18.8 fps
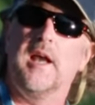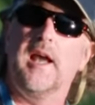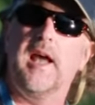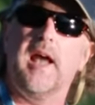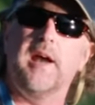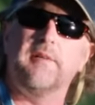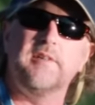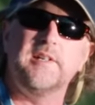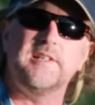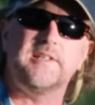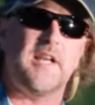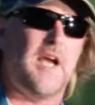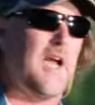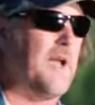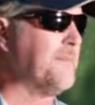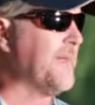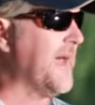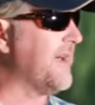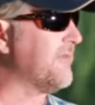Every
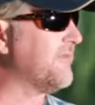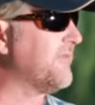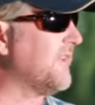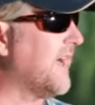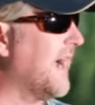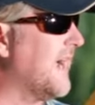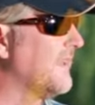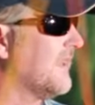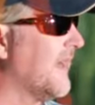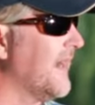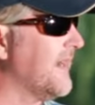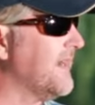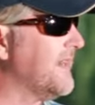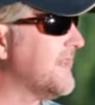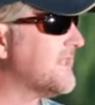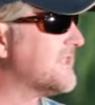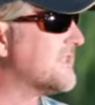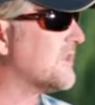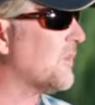time that fly line
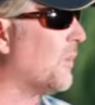hits